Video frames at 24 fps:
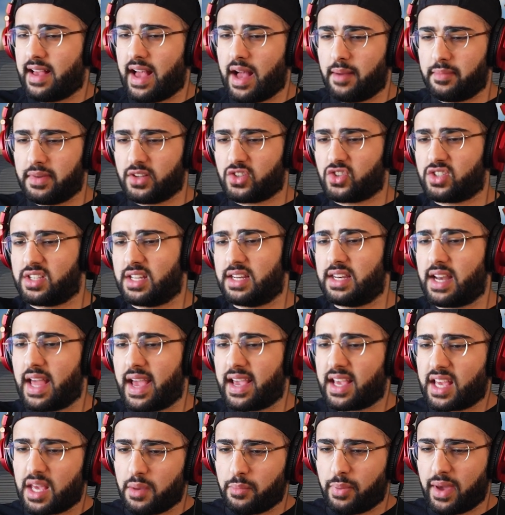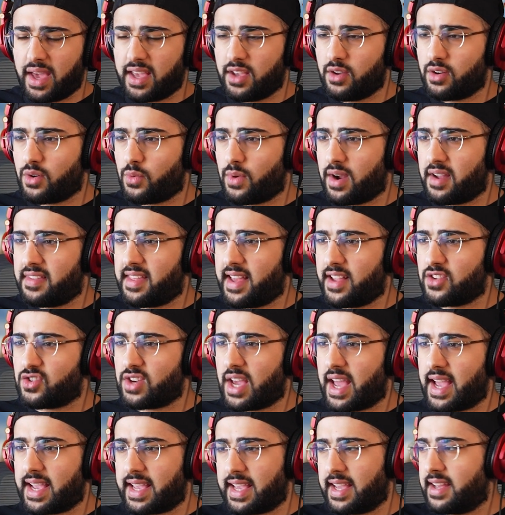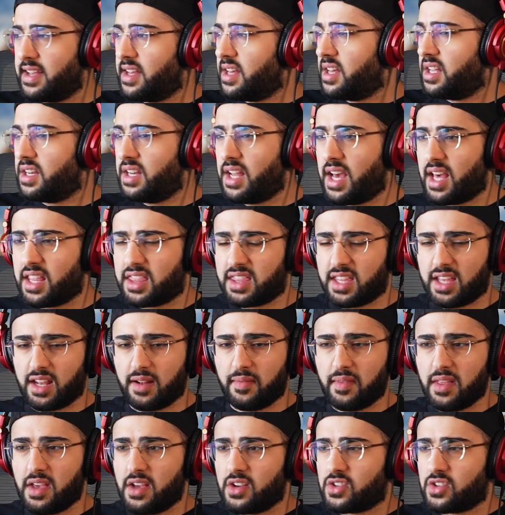How much did Nike pay you to wear that jacket? Nothing.